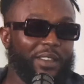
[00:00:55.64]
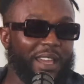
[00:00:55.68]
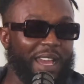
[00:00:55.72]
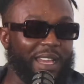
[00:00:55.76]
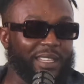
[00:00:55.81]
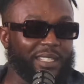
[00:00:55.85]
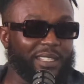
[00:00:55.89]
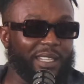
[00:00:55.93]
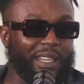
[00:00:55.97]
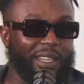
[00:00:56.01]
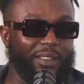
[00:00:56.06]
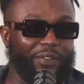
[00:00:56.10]
You gotta
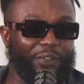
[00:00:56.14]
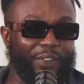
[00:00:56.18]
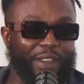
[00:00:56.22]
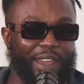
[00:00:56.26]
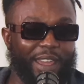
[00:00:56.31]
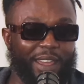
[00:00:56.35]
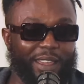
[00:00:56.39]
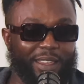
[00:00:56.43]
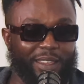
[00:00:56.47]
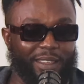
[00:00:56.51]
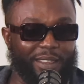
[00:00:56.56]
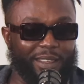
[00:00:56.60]
say.
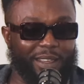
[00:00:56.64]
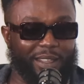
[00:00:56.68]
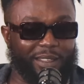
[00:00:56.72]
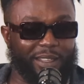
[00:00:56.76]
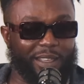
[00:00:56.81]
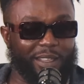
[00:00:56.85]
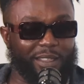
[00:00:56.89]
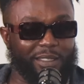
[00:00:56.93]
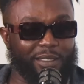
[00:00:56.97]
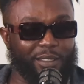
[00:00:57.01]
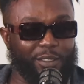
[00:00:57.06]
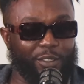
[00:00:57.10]
I
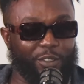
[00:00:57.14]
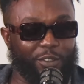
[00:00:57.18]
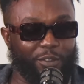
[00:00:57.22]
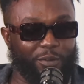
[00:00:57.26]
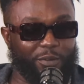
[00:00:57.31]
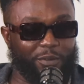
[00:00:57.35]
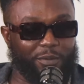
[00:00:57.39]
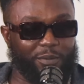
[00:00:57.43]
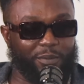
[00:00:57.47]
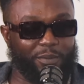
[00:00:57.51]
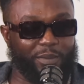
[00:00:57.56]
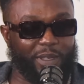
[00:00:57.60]
think it's a
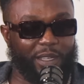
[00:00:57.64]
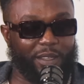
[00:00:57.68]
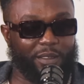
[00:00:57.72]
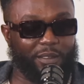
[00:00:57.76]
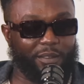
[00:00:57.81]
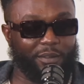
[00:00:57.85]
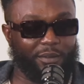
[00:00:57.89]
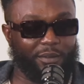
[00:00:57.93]
little. And that's I